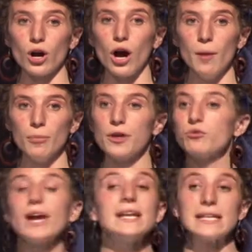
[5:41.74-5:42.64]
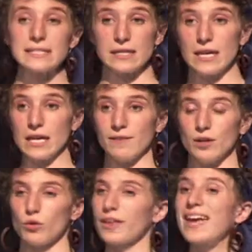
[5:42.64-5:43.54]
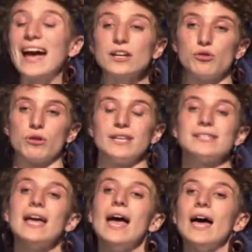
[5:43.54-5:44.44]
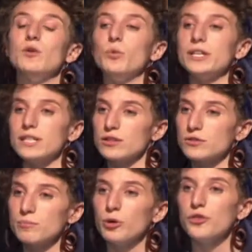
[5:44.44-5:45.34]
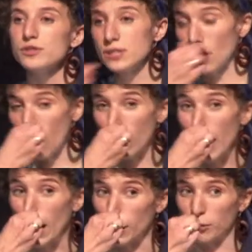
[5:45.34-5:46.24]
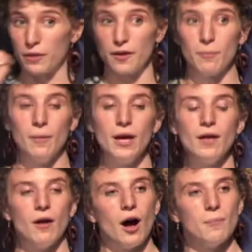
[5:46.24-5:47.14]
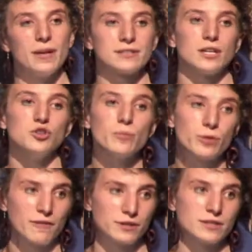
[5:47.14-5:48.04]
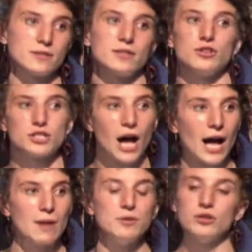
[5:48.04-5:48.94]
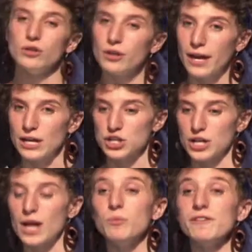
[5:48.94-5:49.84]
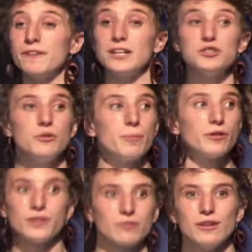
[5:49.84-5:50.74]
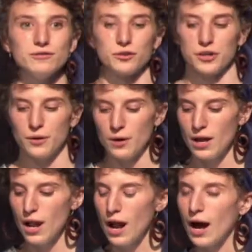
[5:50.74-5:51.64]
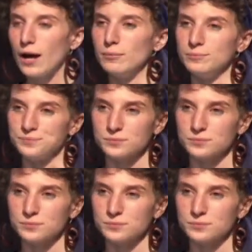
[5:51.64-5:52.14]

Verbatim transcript: um, the ratings that they give it, or the categories. And we take those and put those into our algorithm um, based on your preferences and your time and your location, and we find you a perfect route for you. Um,